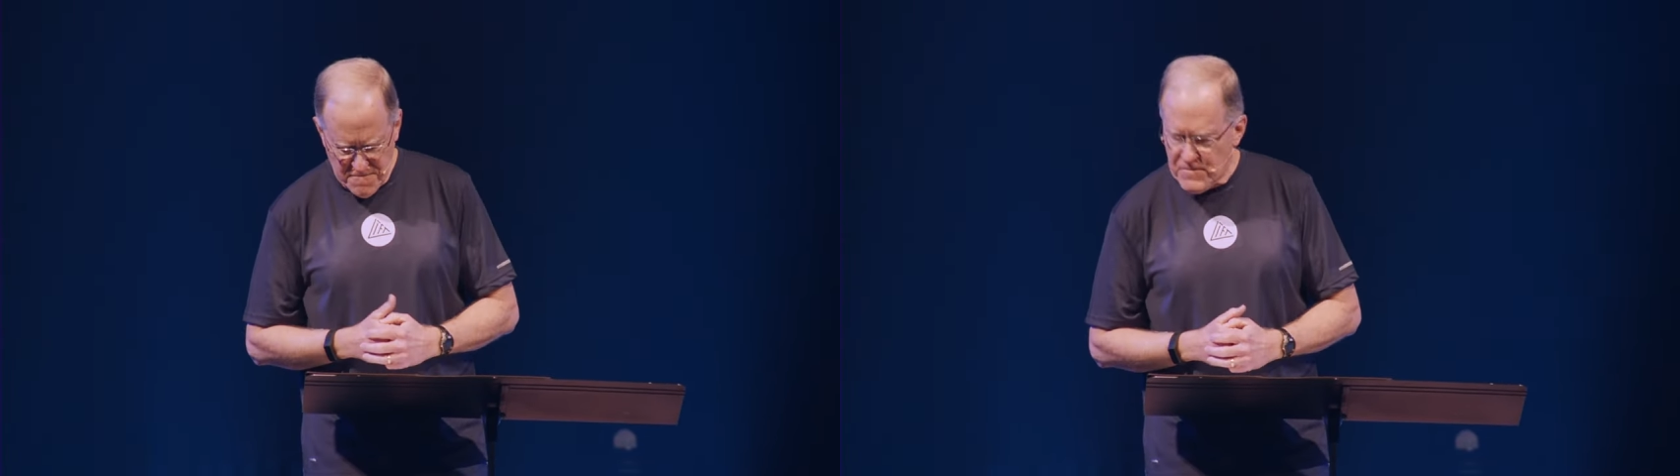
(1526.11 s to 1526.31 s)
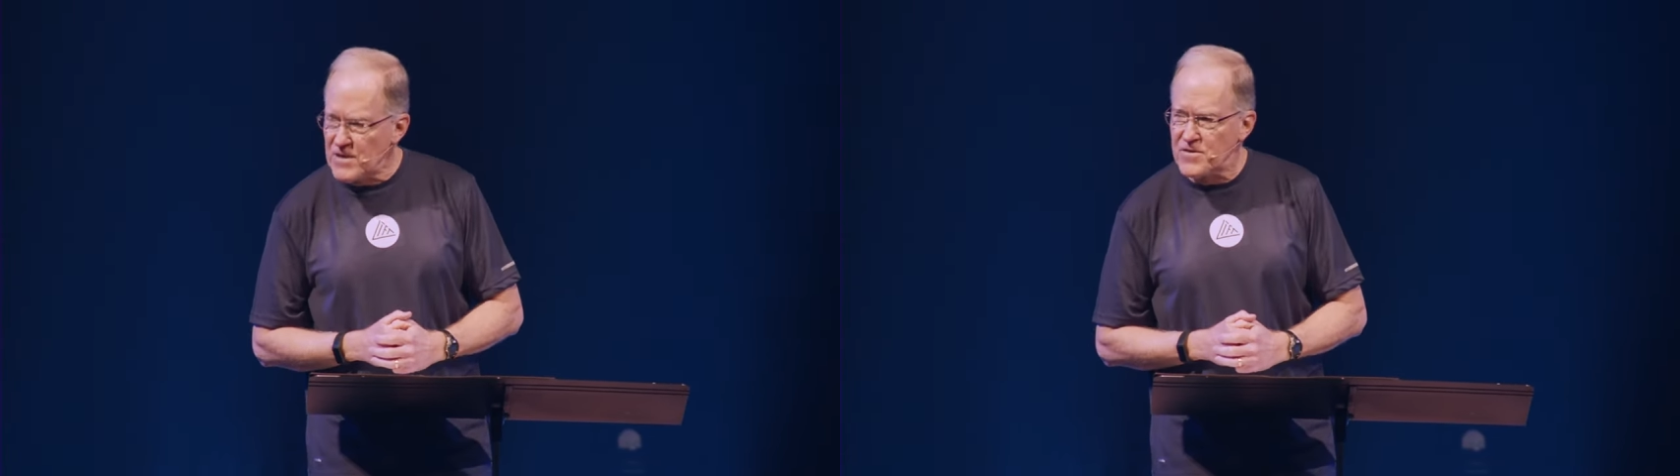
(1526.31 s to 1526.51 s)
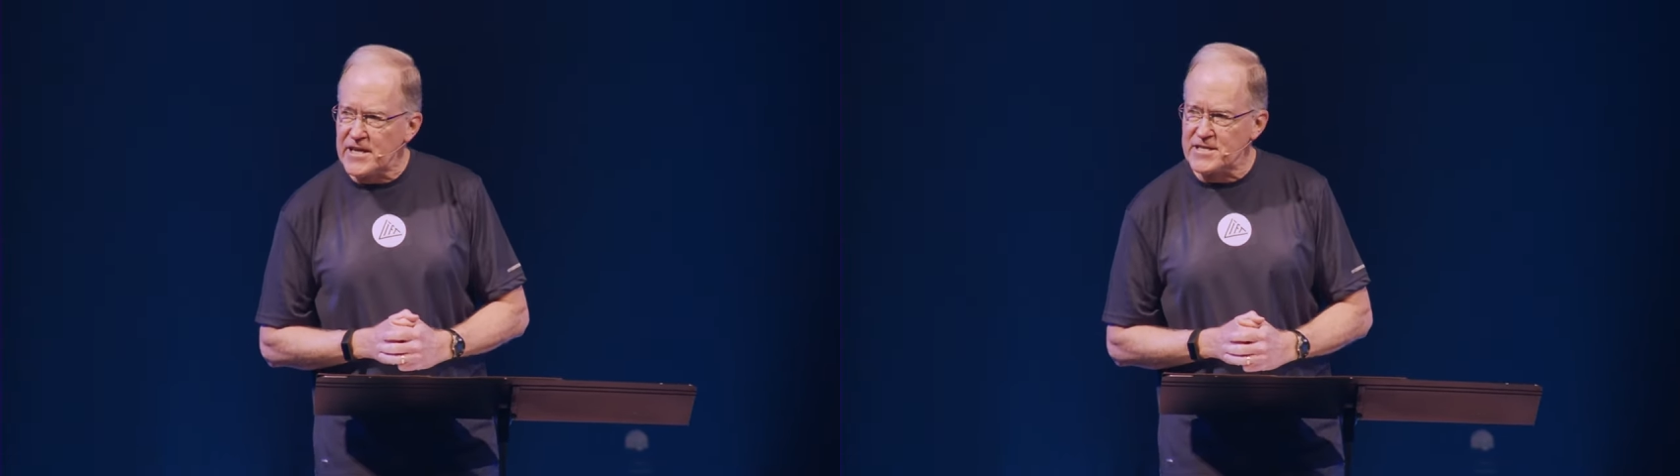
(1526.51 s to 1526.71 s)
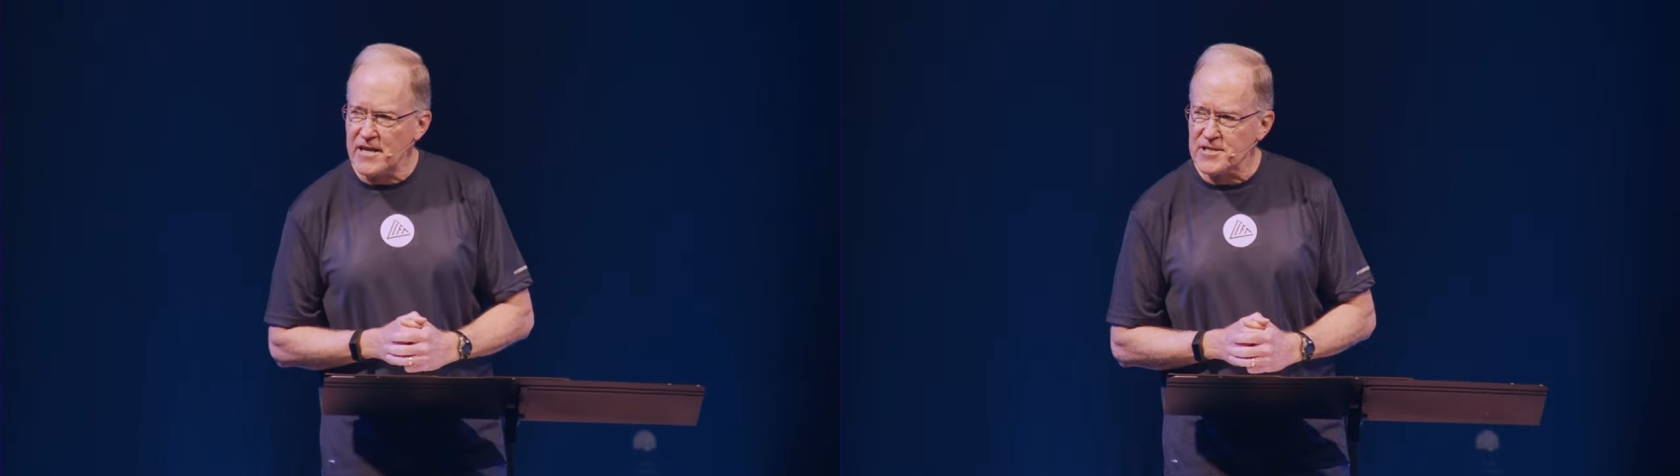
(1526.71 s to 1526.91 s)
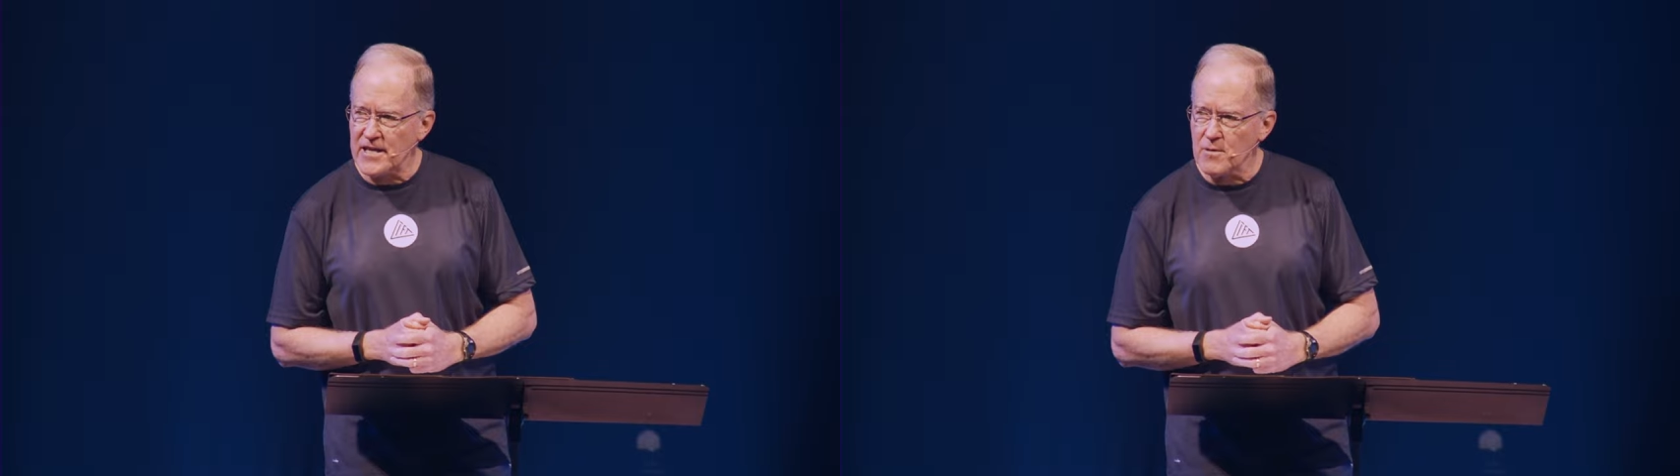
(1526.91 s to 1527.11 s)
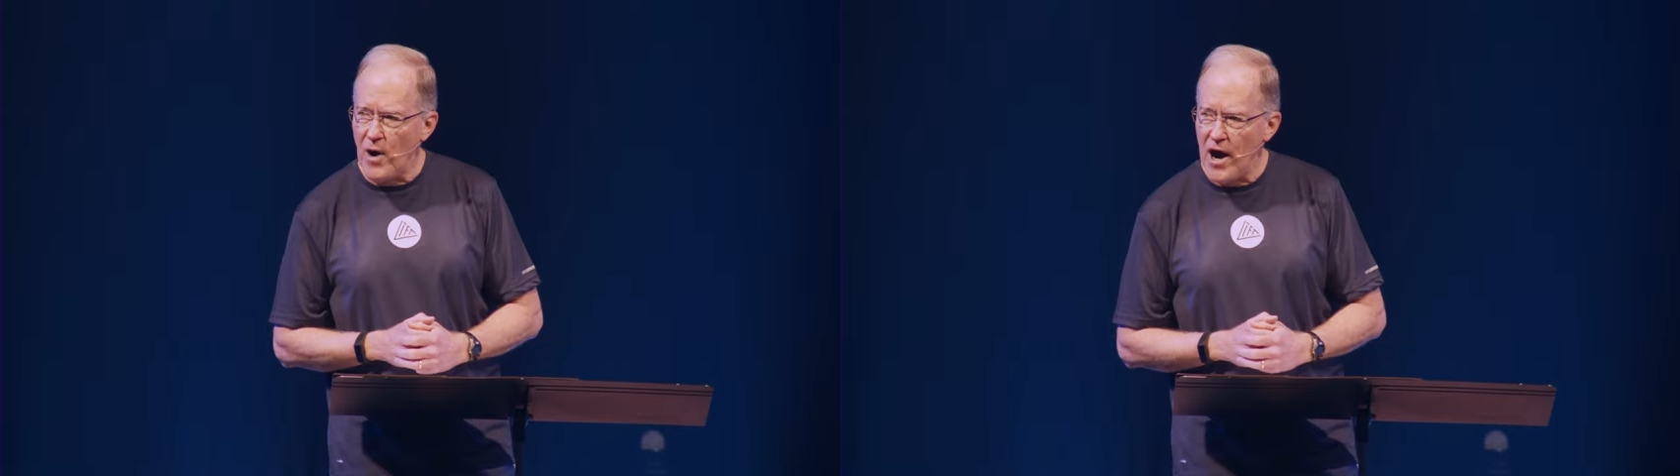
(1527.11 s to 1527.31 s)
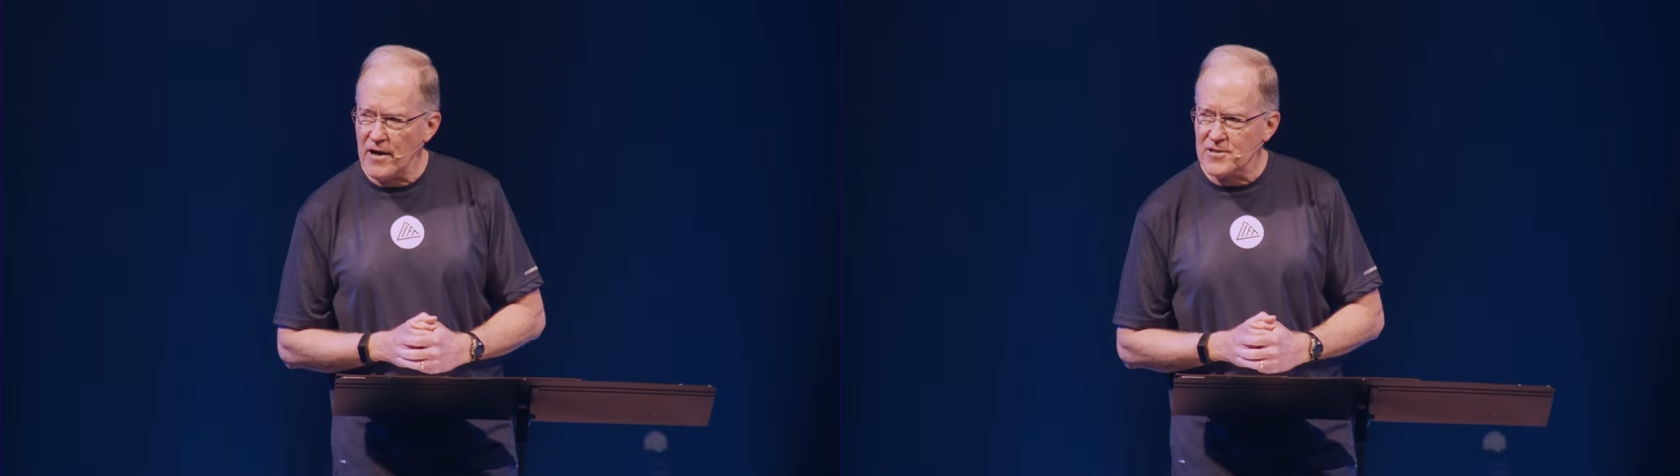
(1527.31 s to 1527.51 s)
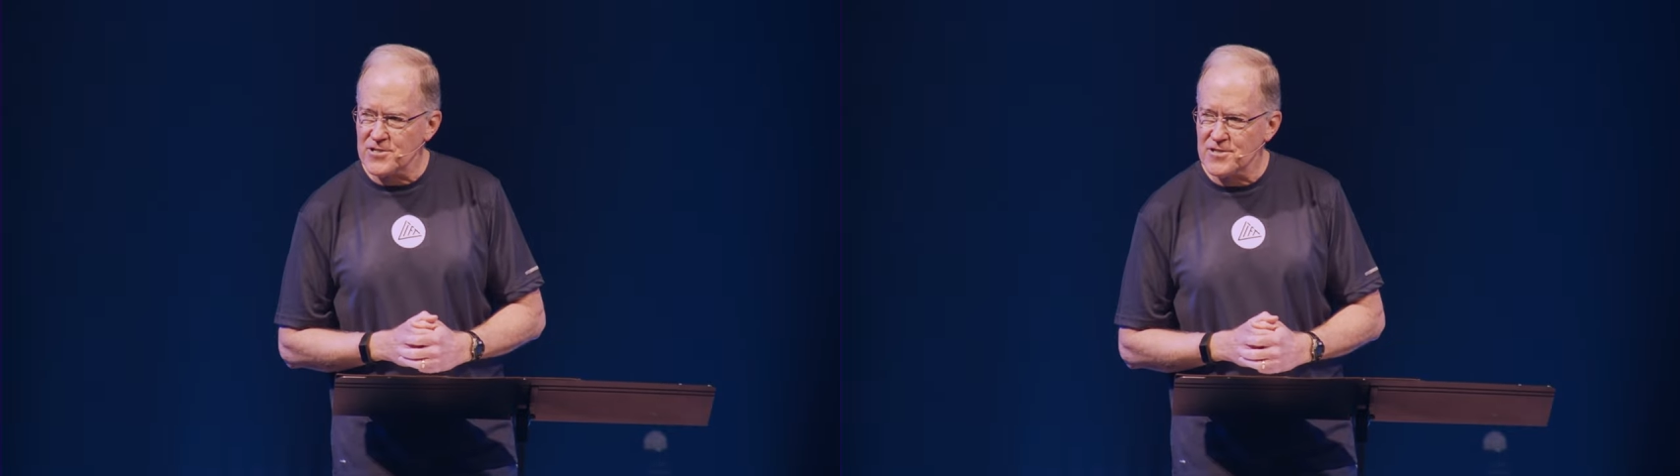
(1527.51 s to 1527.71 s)
He thinks outside the
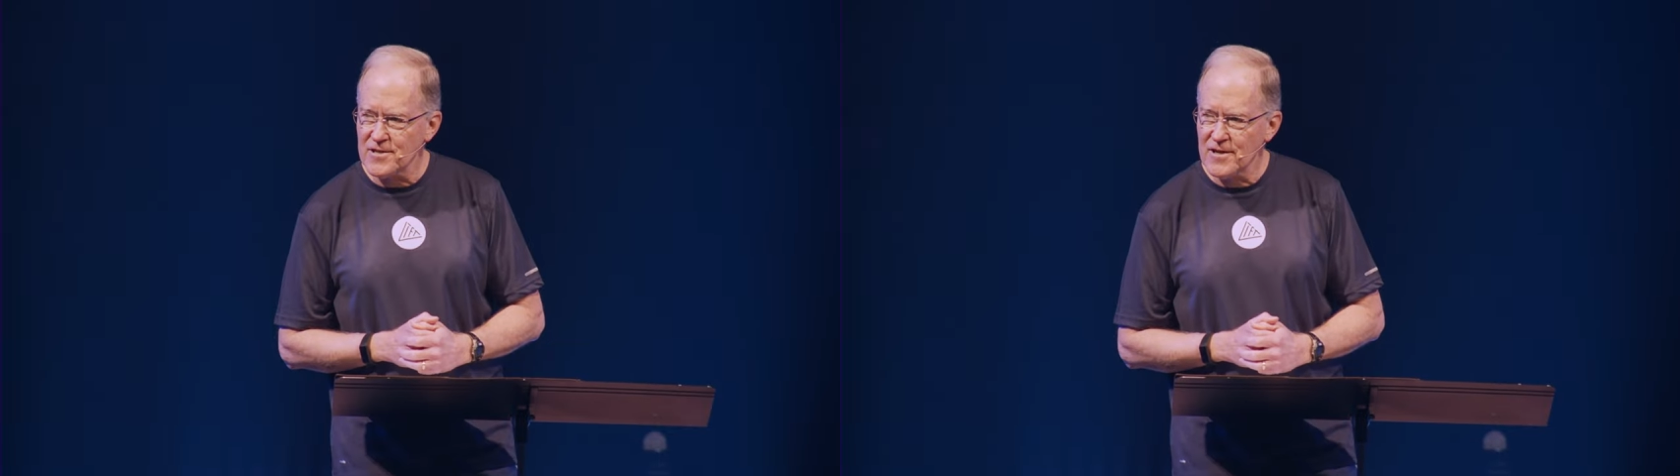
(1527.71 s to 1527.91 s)
box.